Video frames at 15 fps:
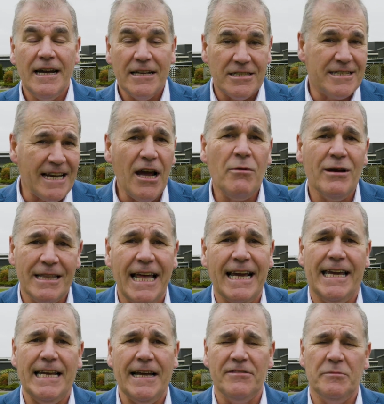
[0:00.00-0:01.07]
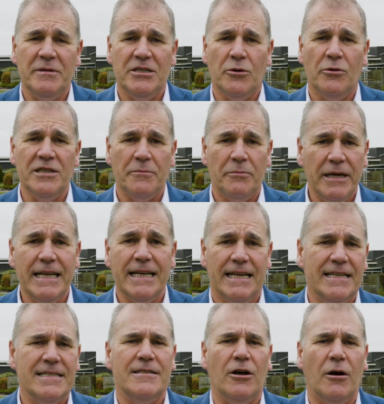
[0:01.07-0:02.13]
Today we're lucky enough to be talking to Peter
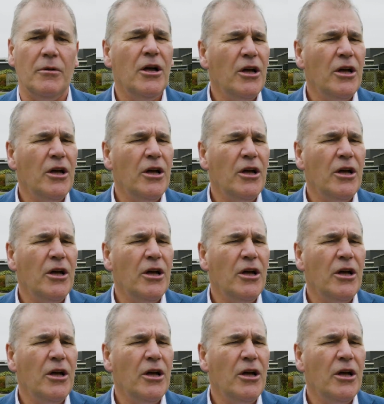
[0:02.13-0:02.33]
Hislop,